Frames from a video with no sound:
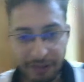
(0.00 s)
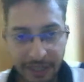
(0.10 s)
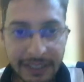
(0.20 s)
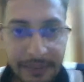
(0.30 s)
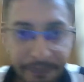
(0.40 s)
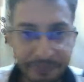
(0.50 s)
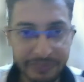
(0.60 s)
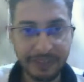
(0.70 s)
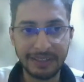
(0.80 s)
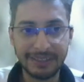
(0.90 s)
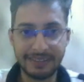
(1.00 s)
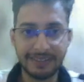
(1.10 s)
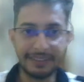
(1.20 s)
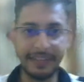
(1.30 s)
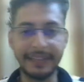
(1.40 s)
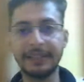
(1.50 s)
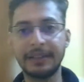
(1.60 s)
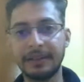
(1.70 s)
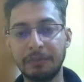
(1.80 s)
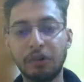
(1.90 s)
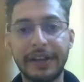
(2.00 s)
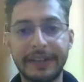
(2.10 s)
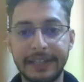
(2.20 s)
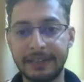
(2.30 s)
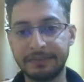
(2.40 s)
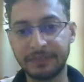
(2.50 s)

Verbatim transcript: can get more idea.